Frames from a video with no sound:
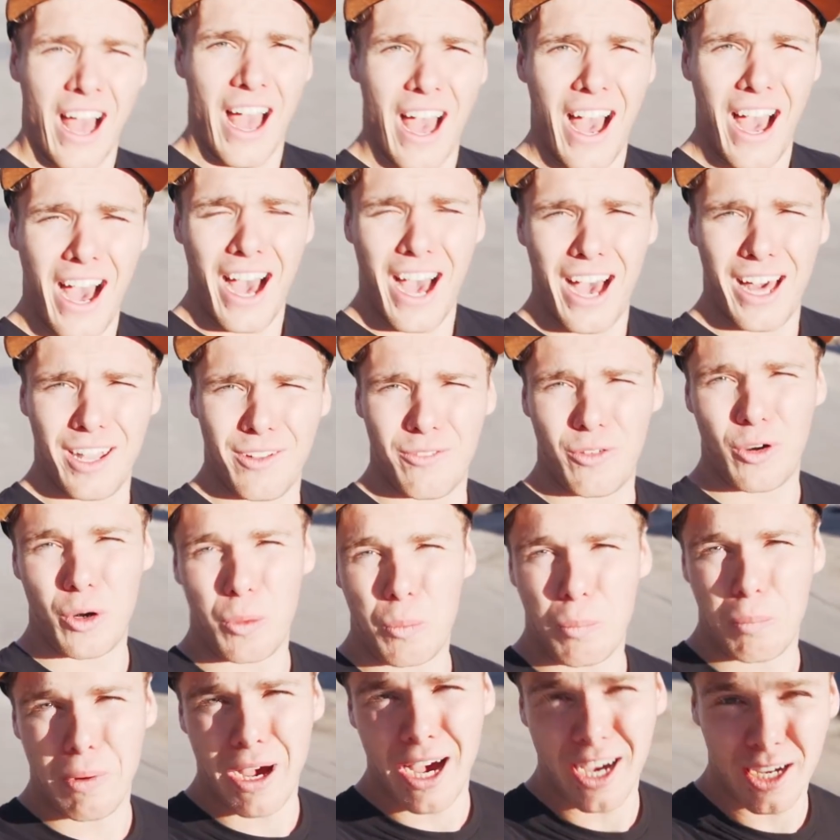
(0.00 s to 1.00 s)
And we're
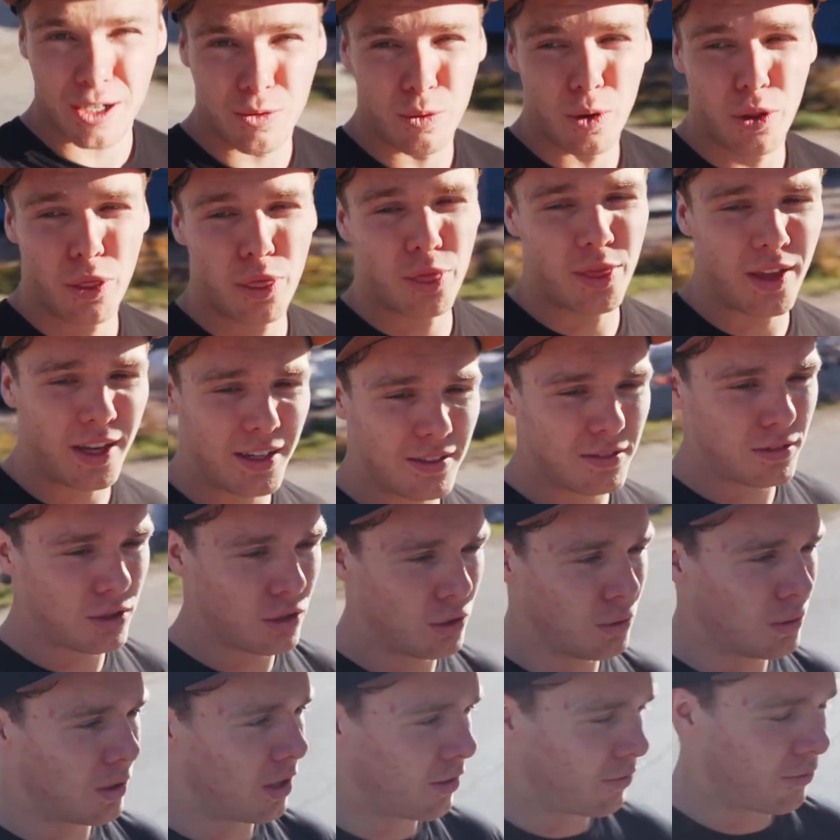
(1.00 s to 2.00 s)
back with day
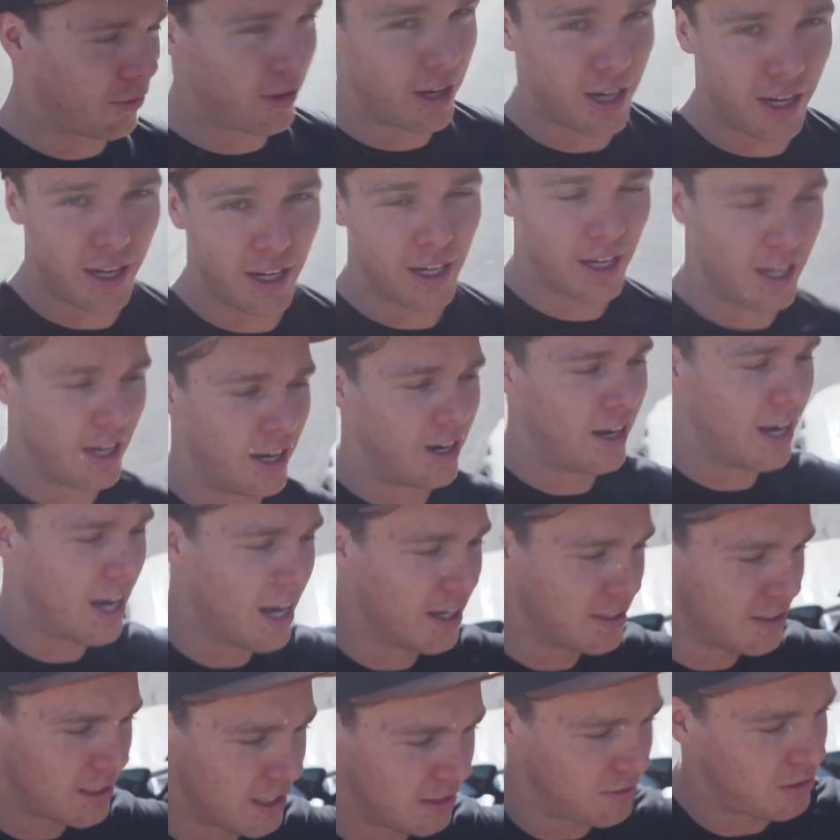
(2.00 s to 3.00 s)
2 of riding here
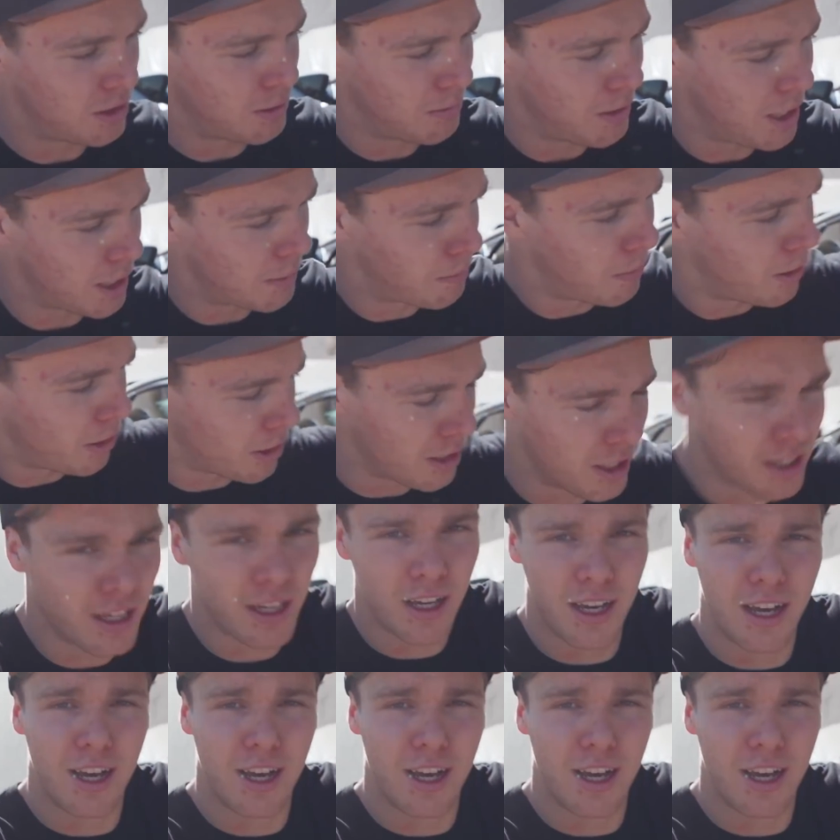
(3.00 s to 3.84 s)
at Järvsö bike park.